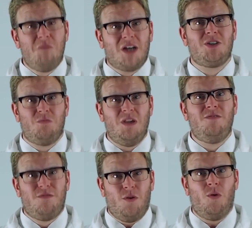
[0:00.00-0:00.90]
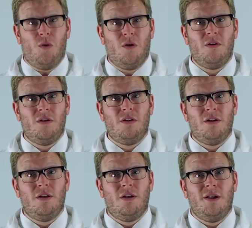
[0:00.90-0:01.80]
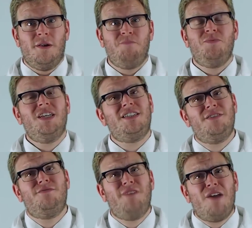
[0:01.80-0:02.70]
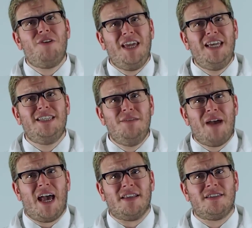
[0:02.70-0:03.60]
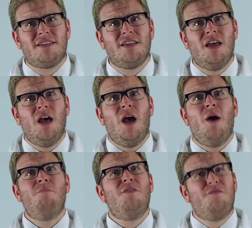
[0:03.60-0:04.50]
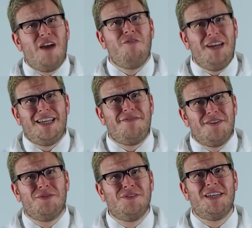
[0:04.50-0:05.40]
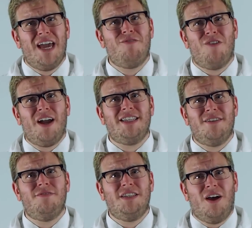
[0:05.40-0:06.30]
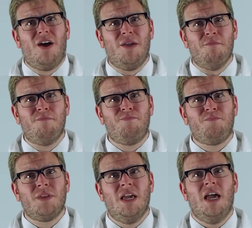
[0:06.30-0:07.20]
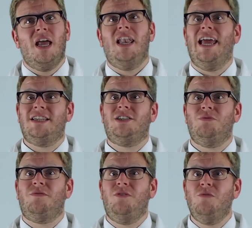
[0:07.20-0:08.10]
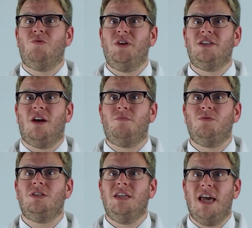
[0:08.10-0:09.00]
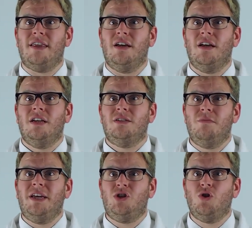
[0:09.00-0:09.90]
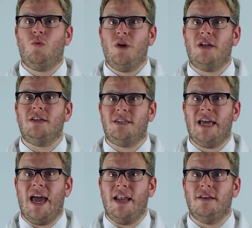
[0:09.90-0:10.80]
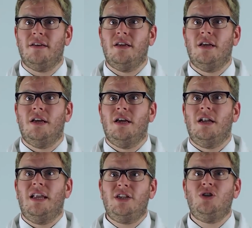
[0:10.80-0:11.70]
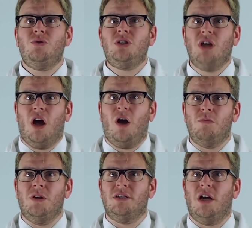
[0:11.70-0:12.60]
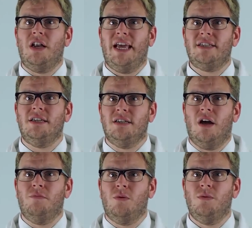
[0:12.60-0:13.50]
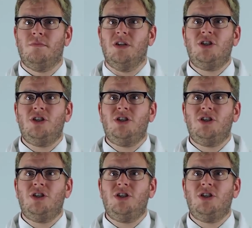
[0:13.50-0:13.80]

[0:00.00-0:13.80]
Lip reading: must be 4. This is very easy maths, but very difficult to get right every time. Let's do a few more examples together to make sure we understand. Let's use carbon as our next example.